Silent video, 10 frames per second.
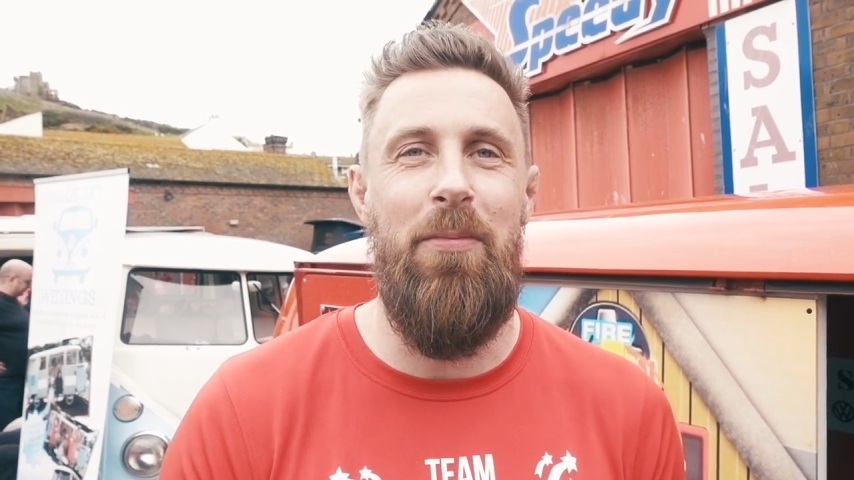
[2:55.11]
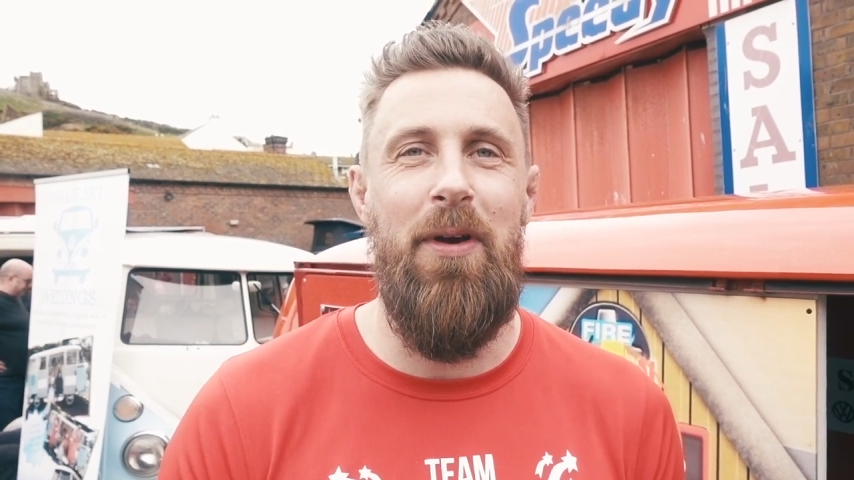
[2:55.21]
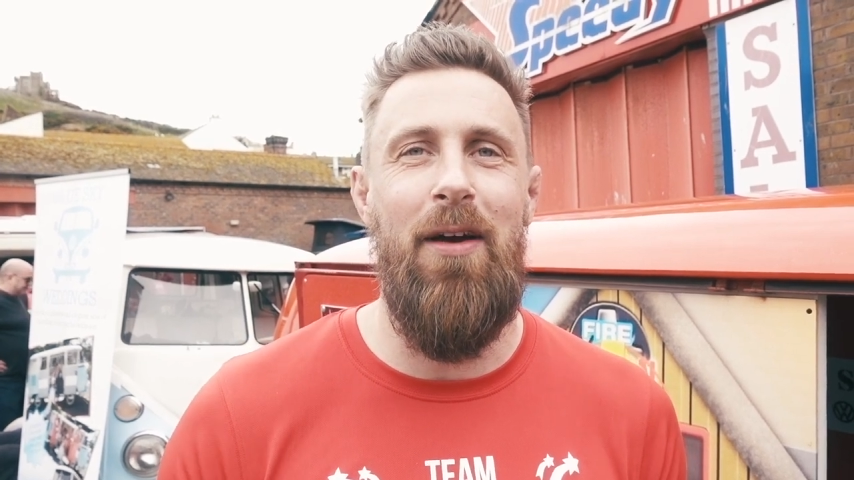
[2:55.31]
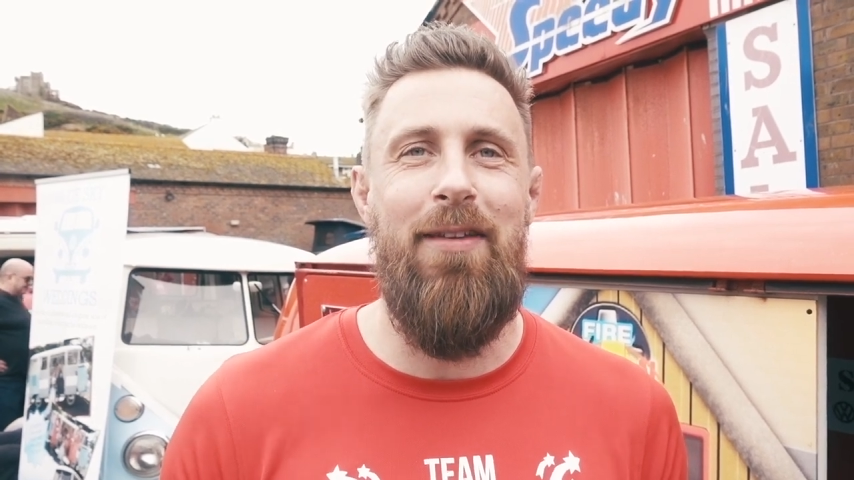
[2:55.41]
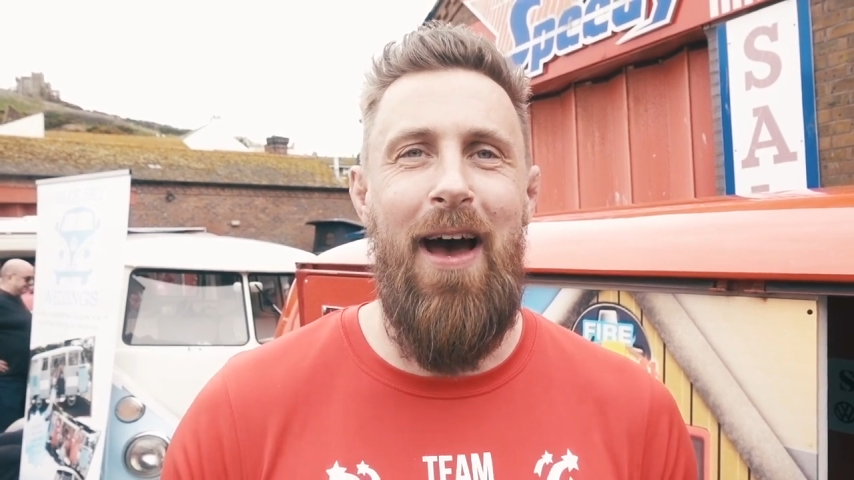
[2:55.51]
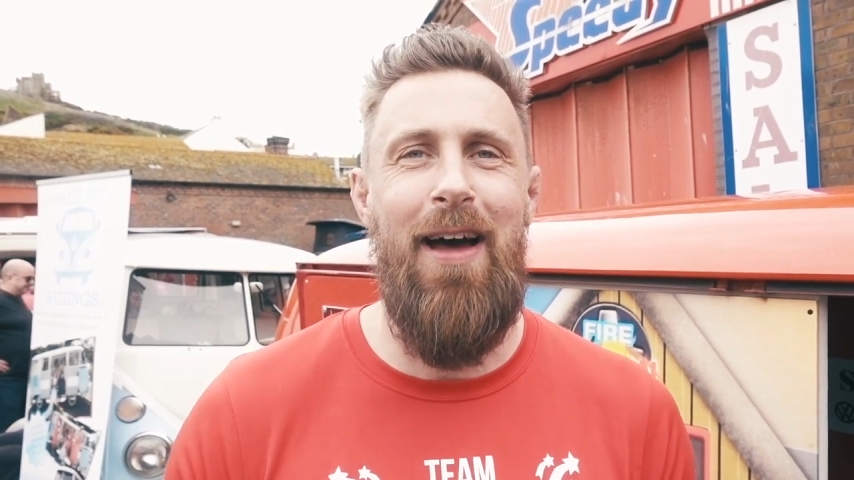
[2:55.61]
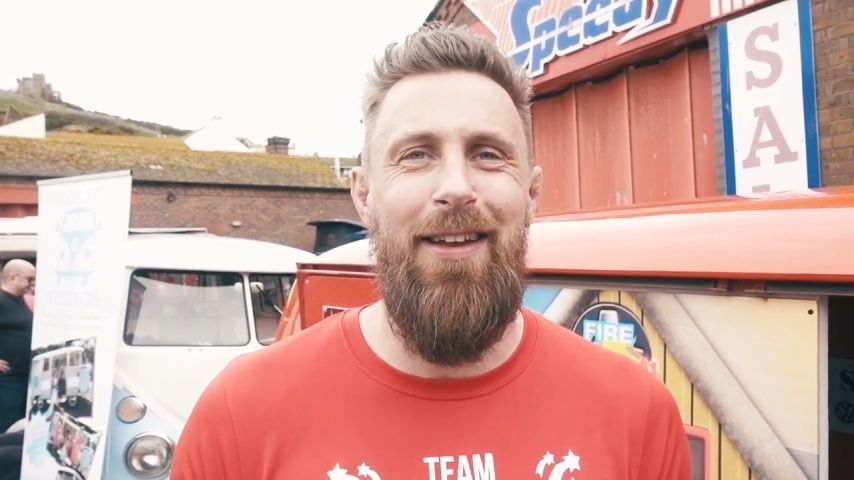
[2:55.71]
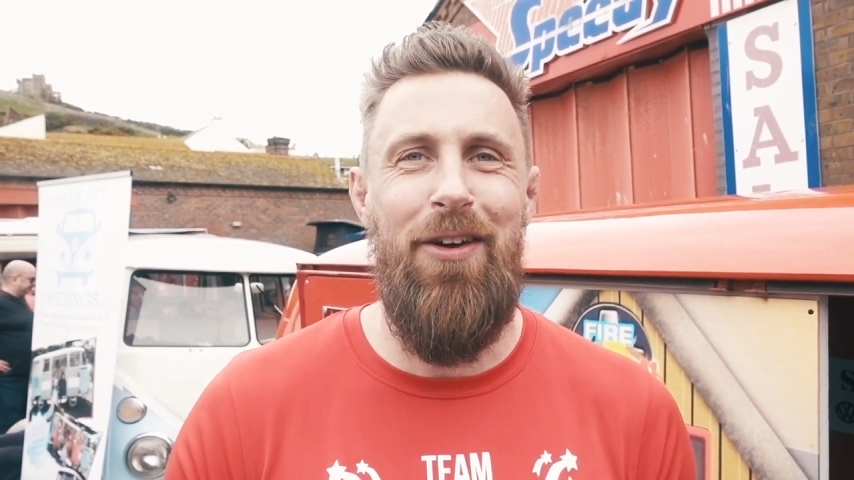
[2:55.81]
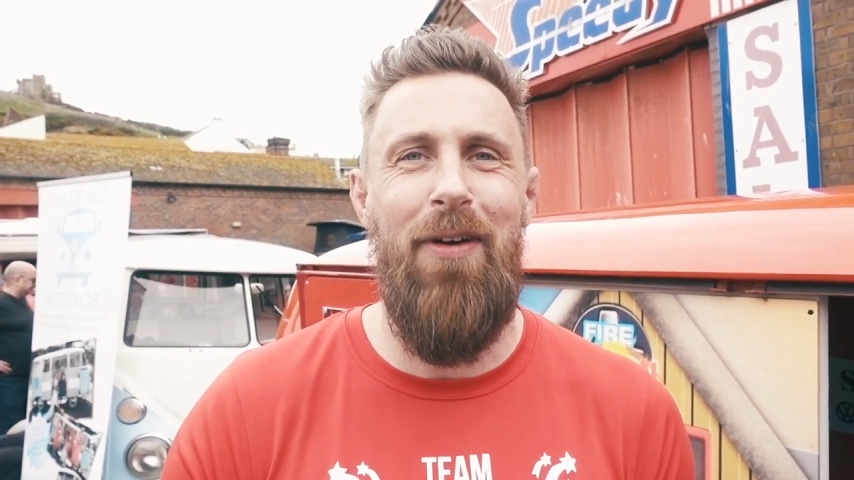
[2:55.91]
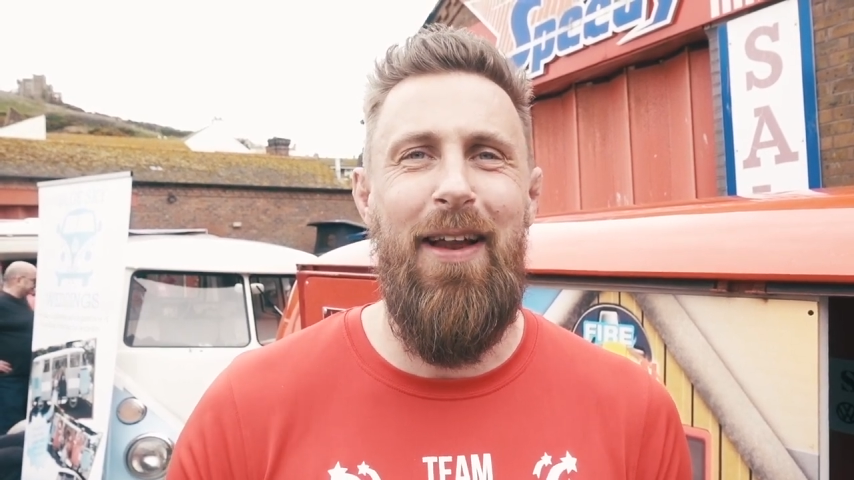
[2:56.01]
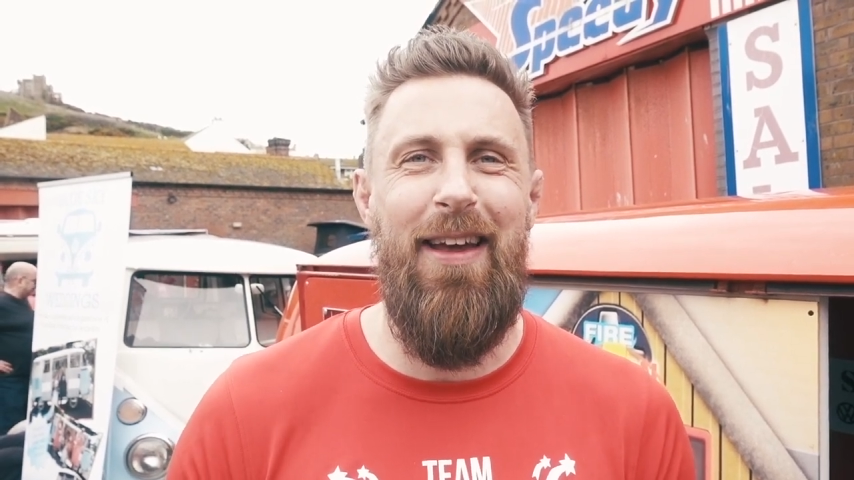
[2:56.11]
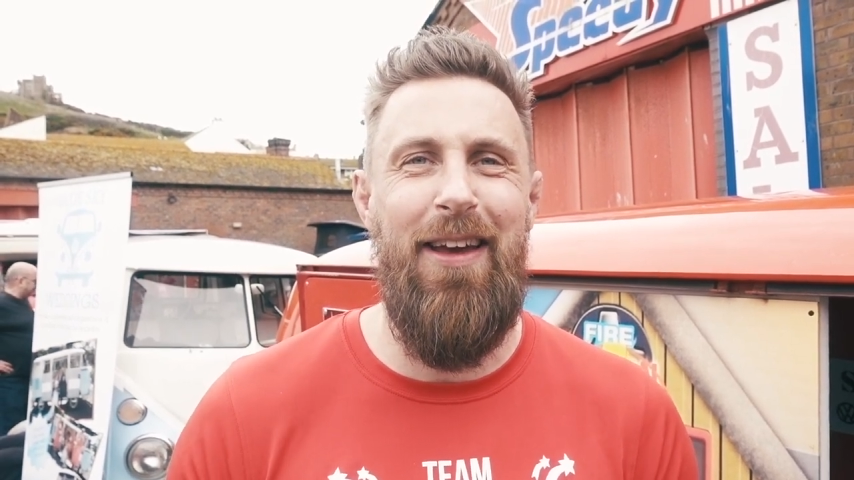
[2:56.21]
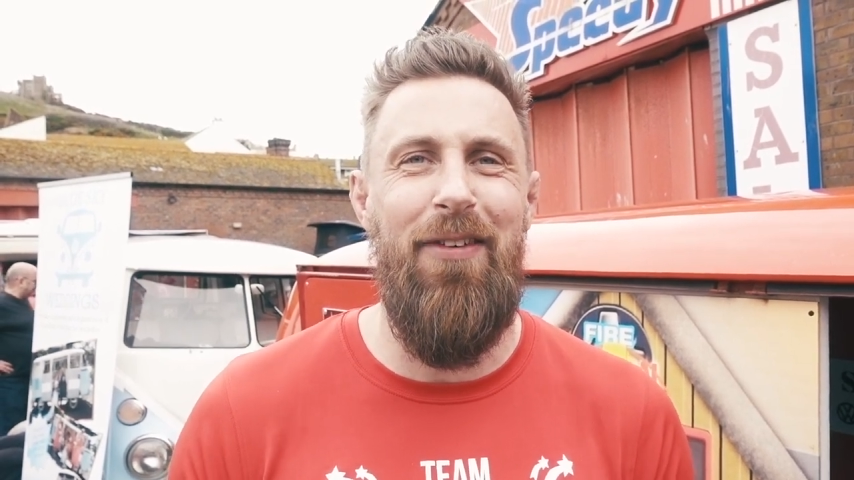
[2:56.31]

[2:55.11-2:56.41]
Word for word: He'd be "Dad, are you ready?